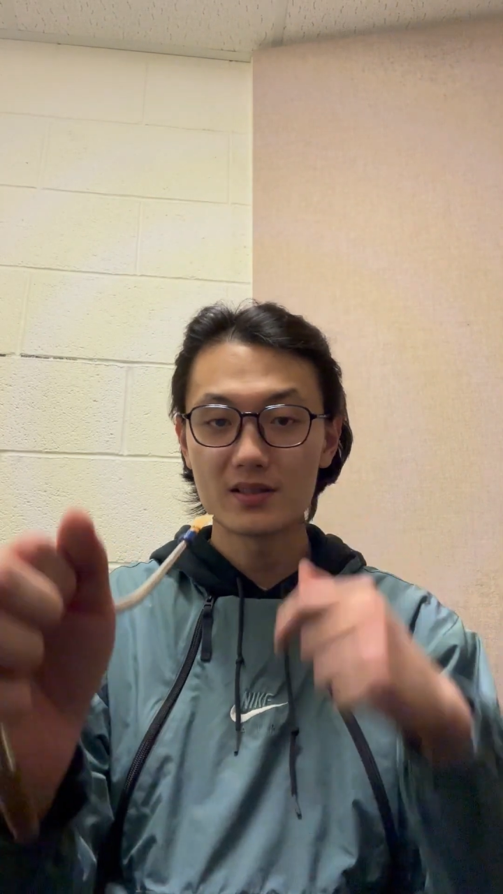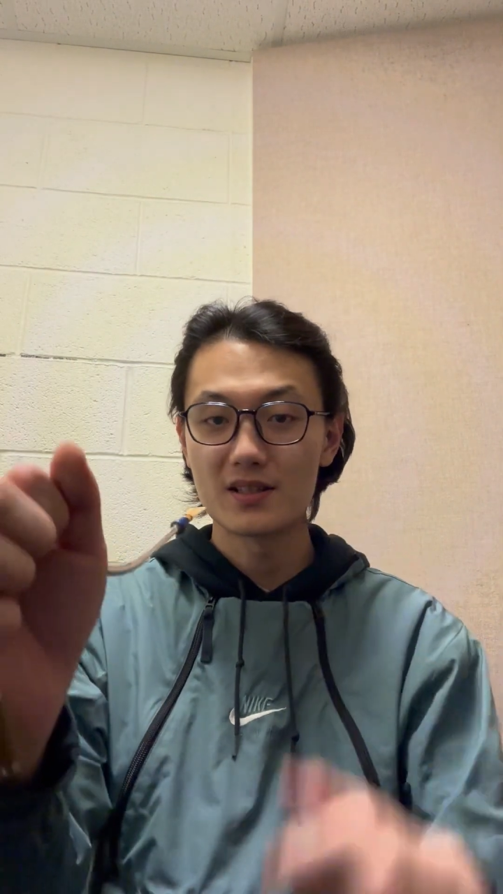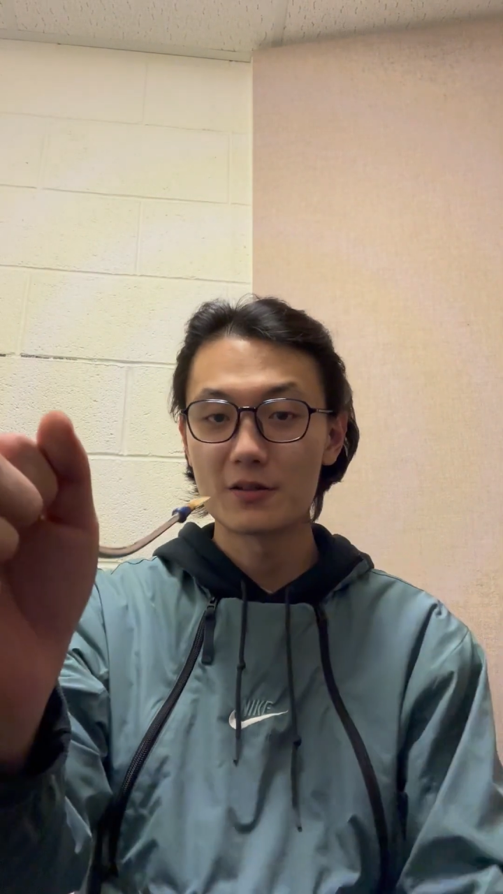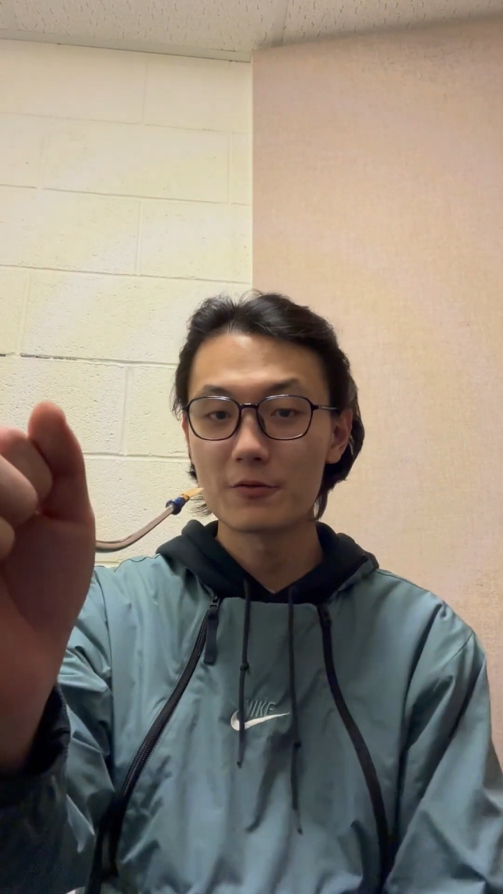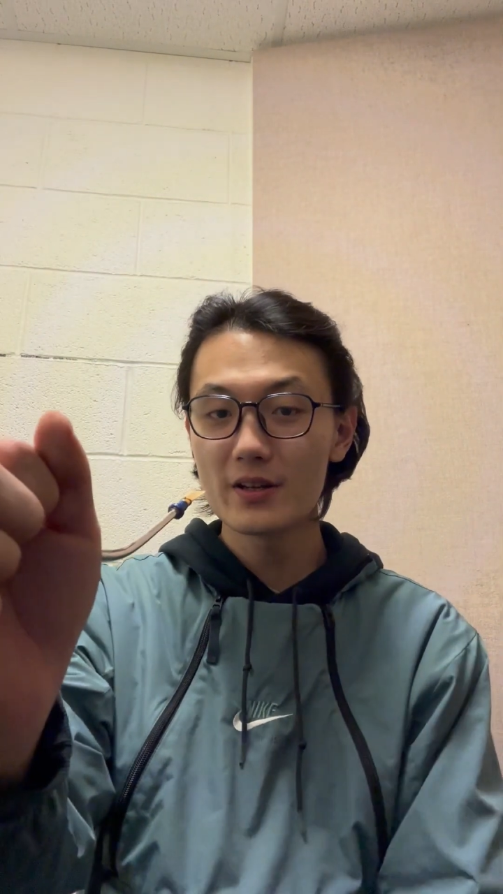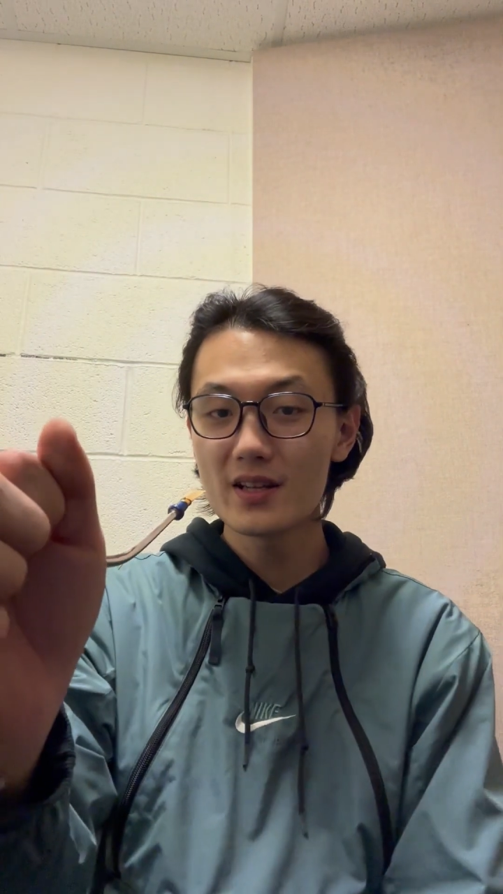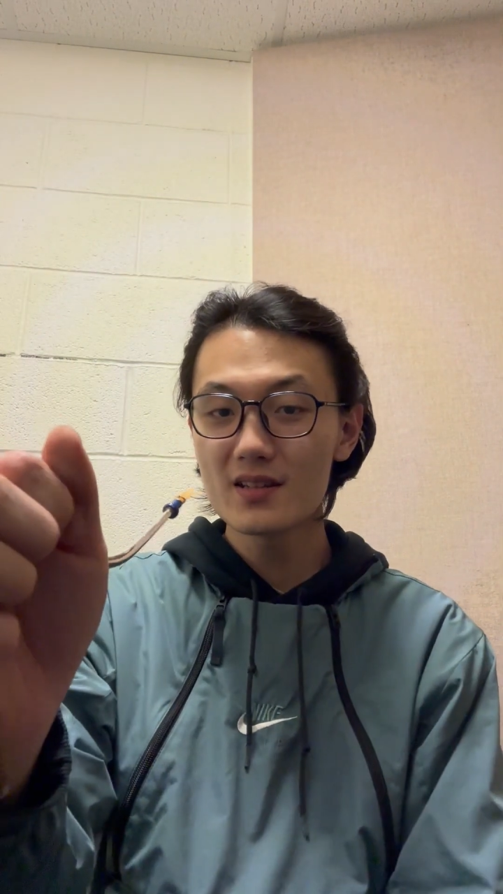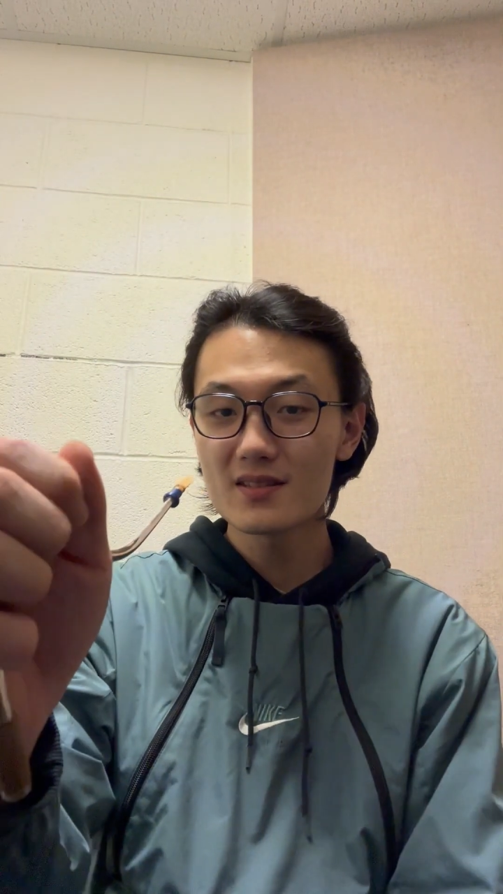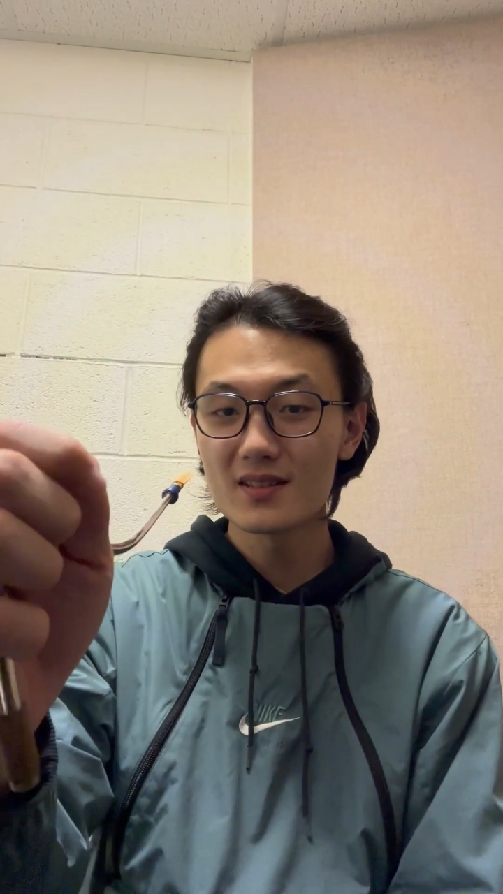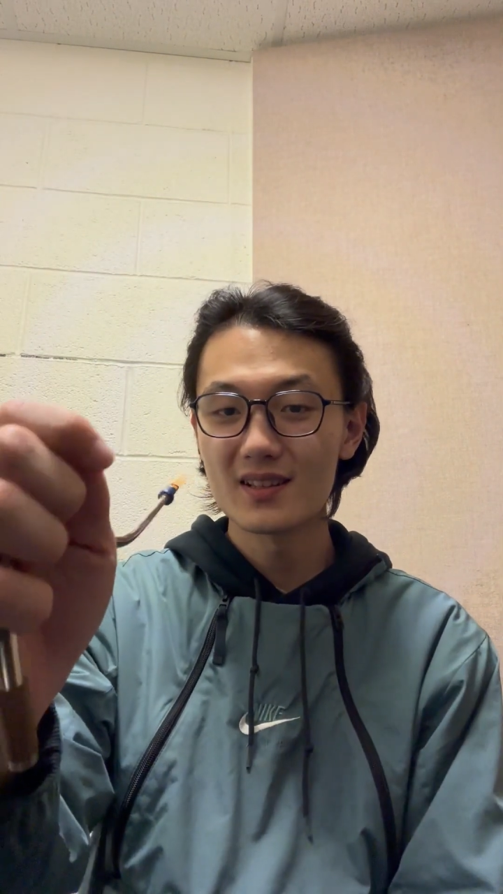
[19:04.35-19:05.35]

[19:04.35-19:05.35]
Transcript: the reeds